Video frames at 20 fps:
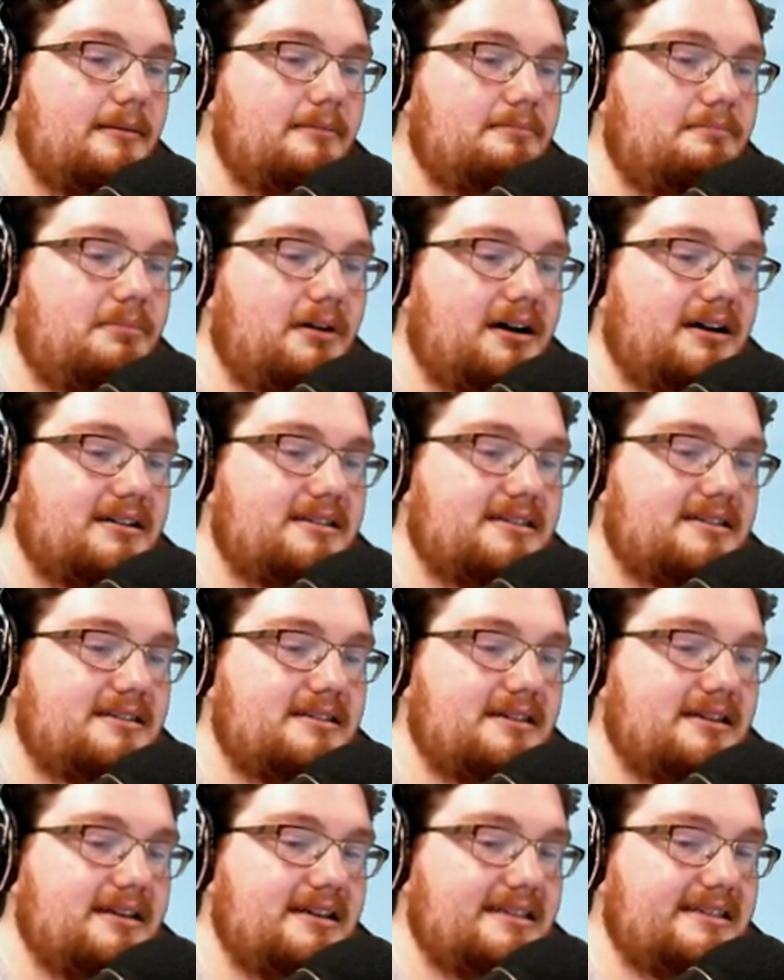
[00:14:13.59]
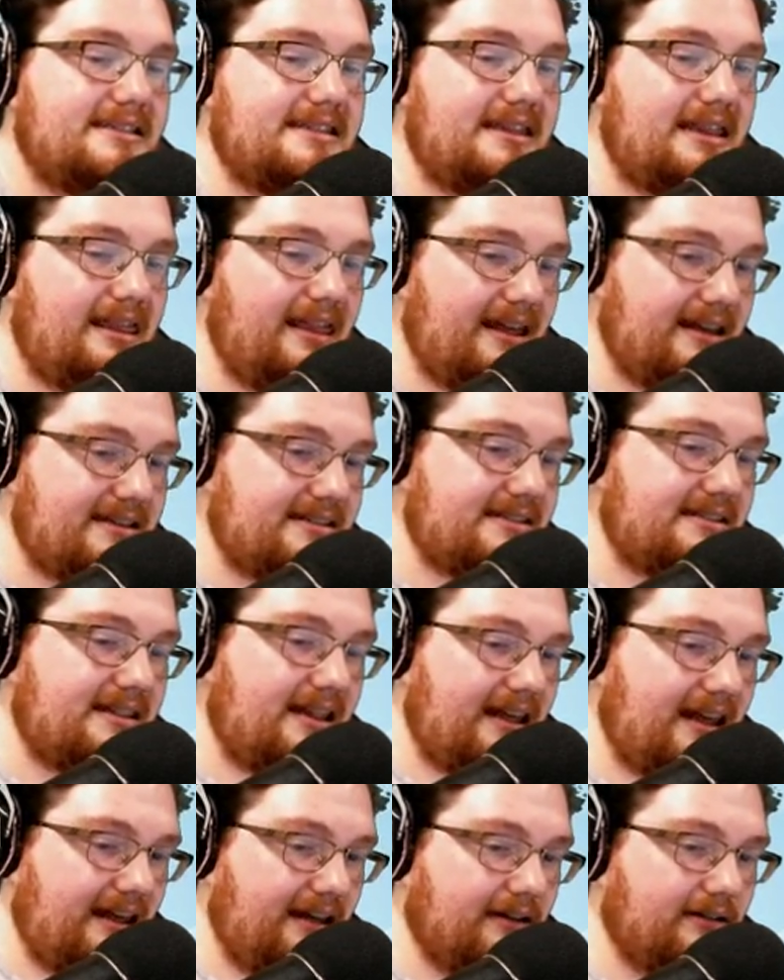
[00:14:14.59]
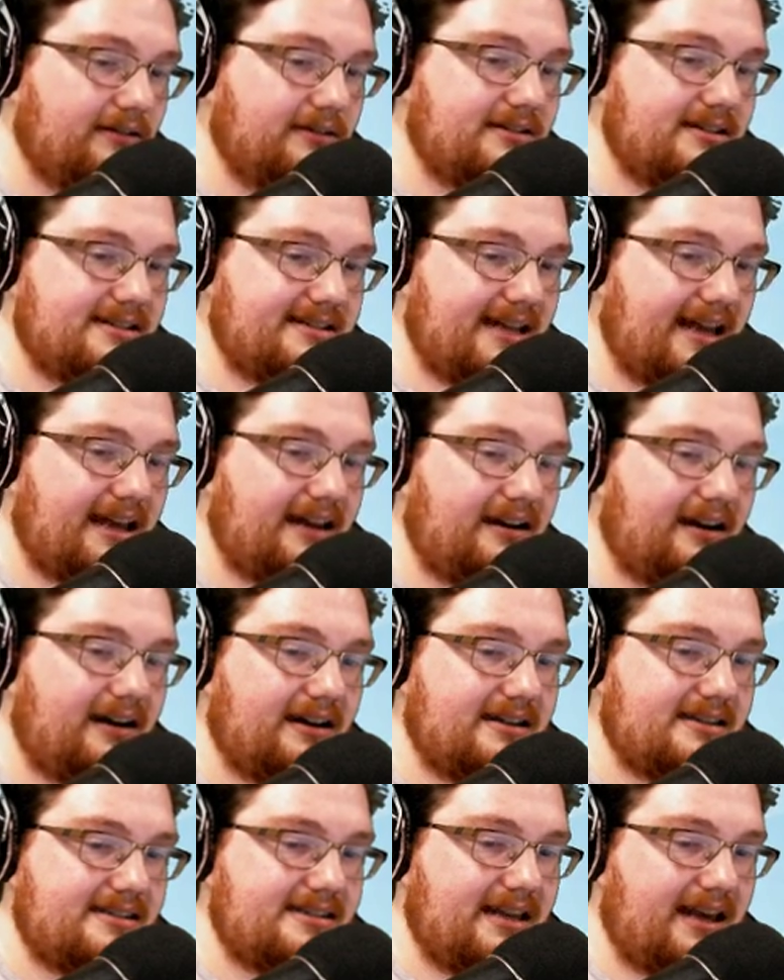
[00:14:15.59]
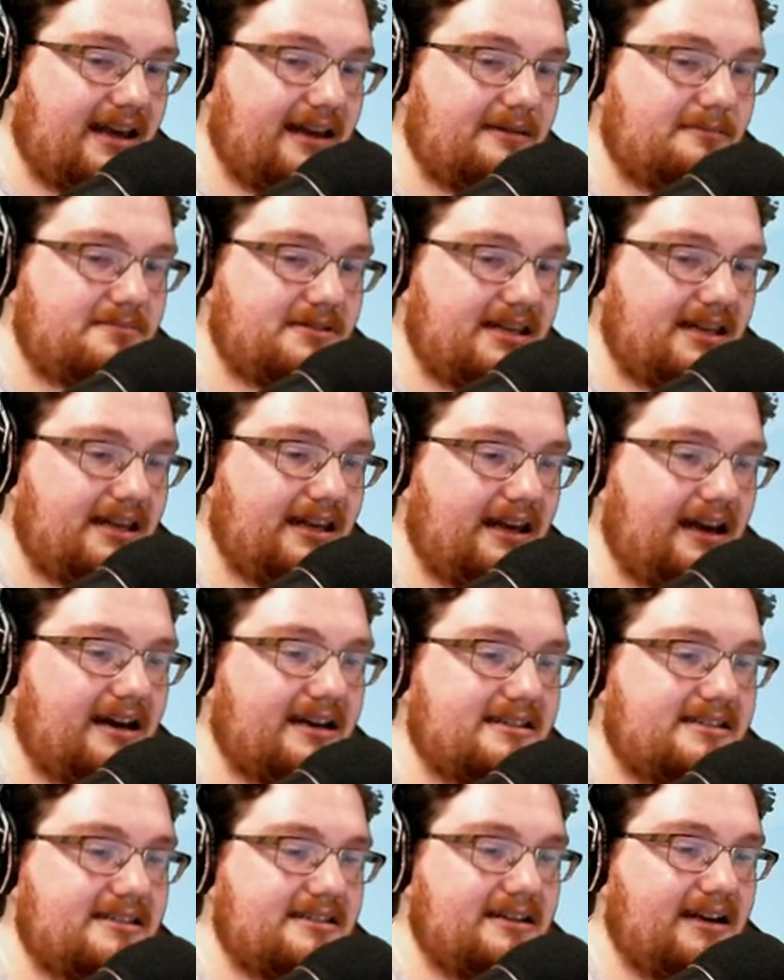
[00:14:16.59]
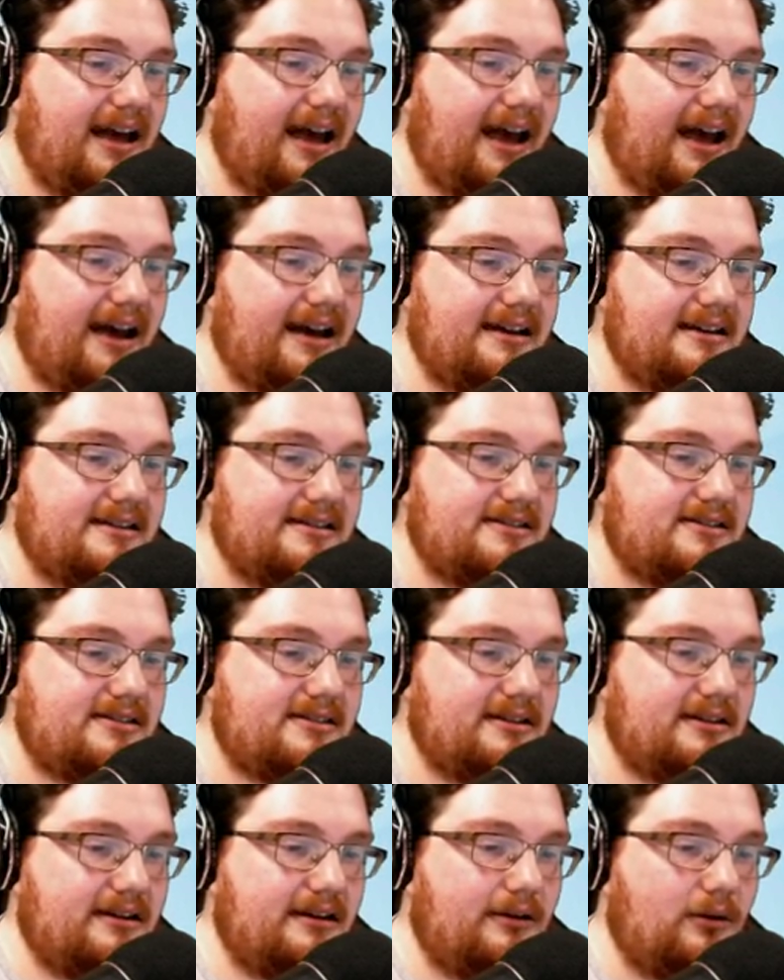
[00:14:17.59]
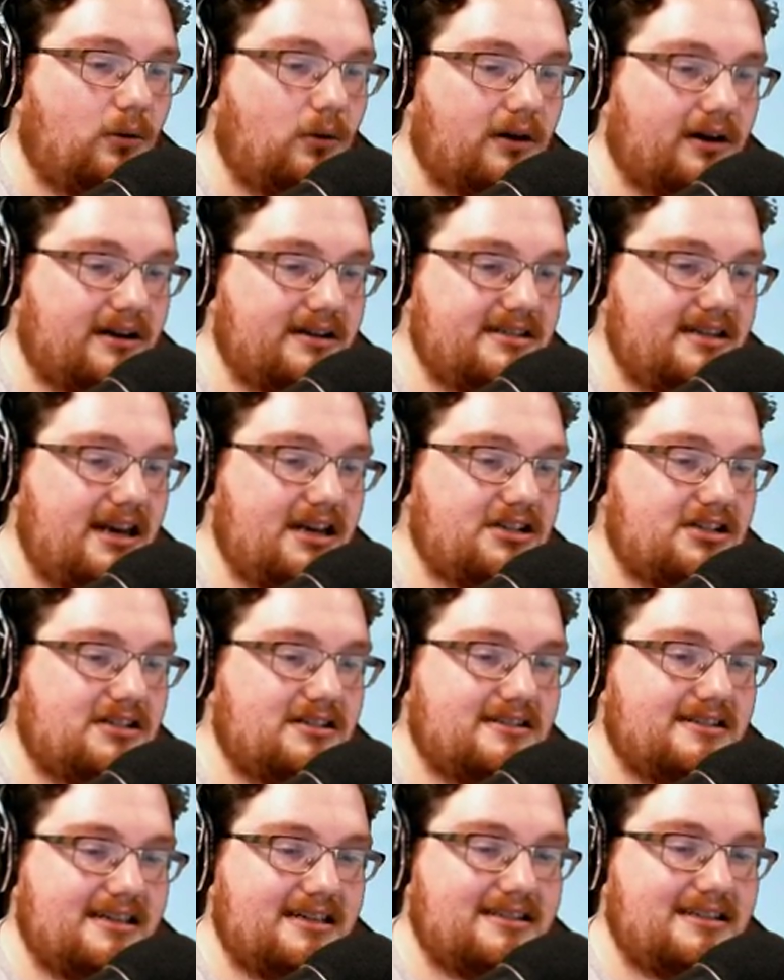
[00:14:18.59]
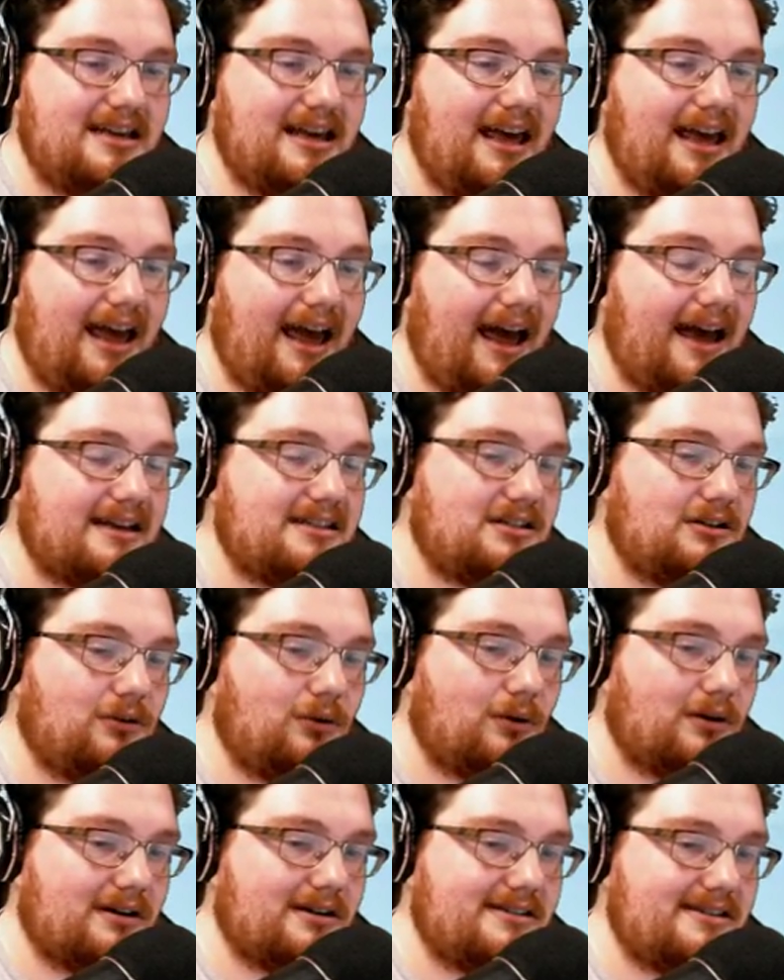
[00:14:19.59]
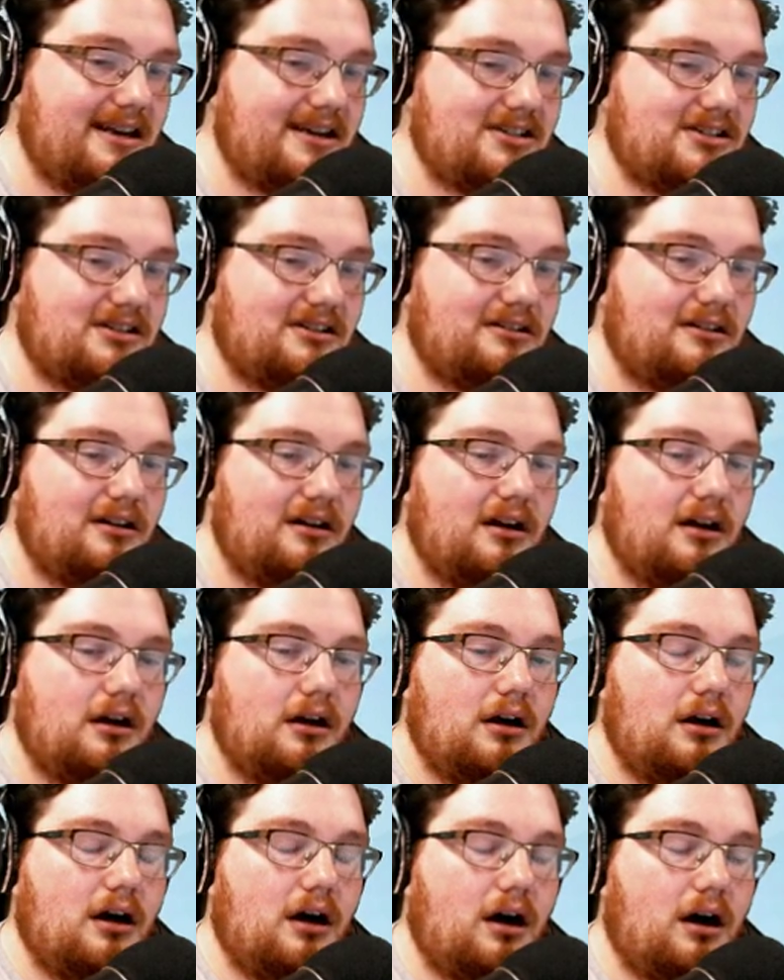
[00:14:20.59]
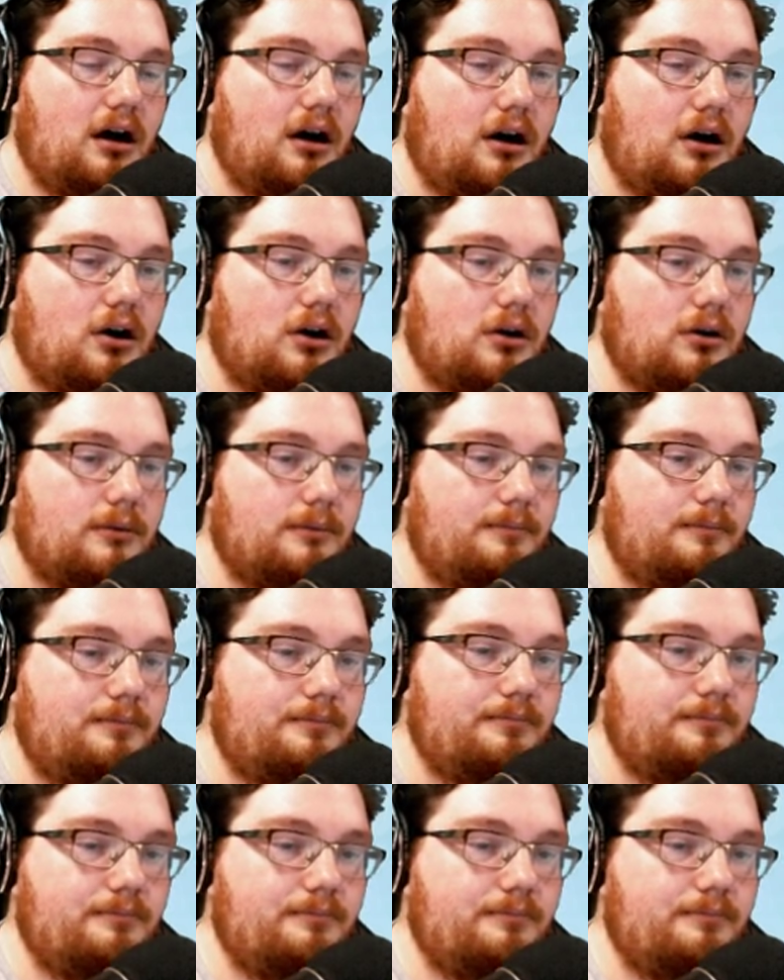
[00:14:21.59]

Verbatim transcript: But is this the hill to stand on and say C E S as an organization, C T A as an organization, are,